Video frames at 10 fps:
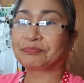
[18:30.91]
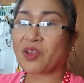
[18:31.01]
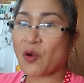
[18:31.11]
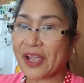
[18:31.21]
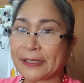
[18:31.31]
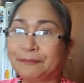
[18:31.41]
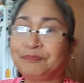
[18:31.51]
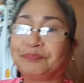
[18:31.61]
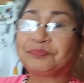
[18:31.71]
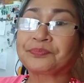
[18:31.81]
Okay,
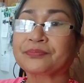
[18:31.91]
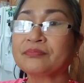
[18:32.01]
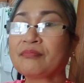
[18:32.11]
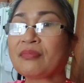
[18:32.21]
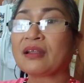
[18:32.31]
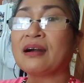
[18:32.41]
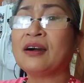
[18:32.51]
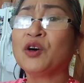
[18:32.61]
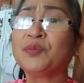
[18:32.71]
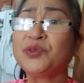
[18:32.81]
I
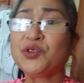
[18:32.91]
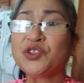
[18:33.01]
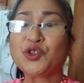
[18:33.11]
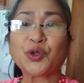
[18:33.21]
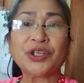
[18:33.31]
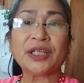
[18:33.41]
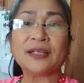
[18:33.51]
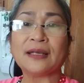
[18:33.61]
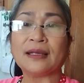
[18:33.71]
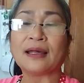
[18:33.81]
hope you enjoyed it,
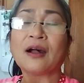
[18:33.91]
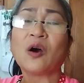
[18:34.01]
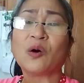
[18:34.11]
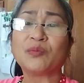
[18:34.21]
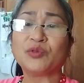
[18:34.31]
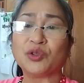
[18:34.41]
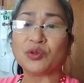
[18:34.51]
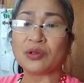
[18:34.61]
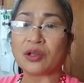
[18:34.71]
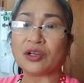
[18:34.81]
and I hope you
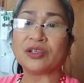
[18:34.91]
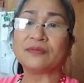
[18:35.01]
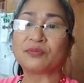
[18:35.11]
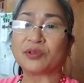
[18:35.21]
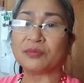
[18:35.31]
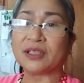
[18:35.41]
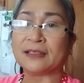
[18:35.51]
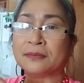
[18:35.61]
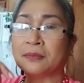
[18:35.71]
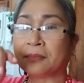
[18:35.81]
learned from
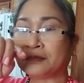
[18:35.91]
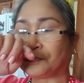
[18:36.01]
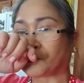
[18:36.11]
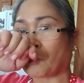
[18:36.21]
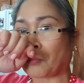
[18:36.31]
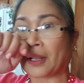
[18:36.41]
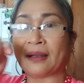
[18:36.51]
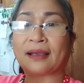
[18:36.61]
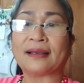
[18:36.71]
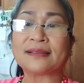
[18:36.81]
it.
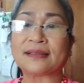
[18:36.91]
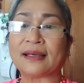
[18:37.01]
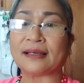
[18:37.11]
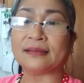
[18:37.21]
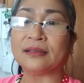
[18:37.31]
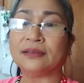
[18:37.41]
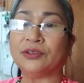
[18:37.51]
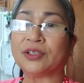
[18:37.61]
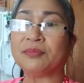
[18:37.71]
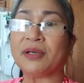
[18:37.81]
Like I said, you
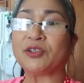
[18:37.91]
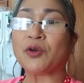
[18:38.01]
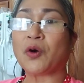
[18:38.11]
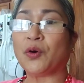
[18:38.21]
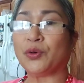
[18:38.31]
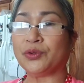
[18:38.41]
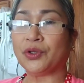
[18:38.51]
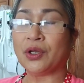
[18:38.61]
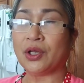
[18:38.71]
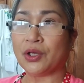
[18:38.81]
can make your own.
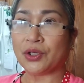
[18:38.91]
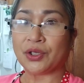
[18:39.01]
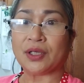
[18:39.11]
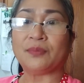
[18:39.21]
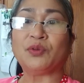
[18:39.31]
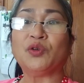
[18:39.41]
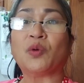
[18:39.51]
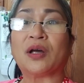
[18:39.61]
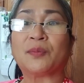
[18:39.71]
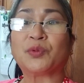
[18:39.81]
If you
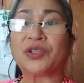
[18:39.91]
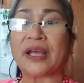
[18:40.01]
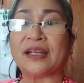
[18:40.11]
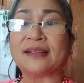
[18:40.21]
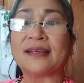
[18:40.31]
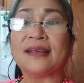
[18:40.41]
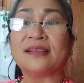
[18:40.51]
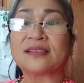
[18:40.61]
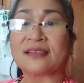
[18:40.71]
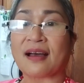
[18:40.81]
want to put anything
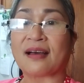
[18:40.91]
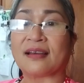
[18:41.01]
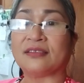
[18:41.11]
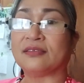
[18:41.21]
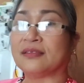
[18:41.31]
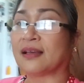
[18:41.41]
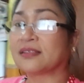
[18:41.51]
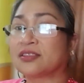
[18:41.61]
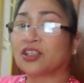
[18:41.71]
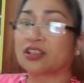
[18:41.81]
inside, that's
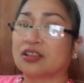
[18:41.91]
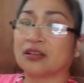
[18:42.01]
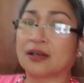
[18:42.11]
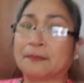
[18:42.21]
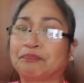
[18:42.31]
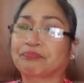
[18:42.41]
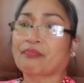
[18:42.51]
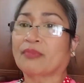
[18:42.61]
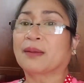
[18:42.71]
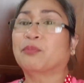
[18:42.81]
just the
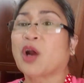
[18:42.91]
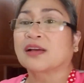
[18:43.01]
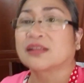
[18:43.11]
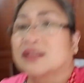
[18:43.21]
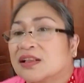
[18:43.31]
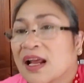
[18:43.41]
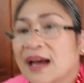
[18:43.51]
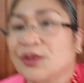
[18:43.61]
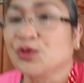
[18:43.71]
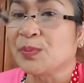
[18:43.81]
process and how
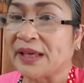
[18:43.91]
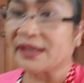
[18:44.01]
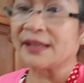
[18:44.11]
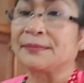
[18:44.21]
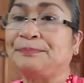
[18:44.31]
you make it.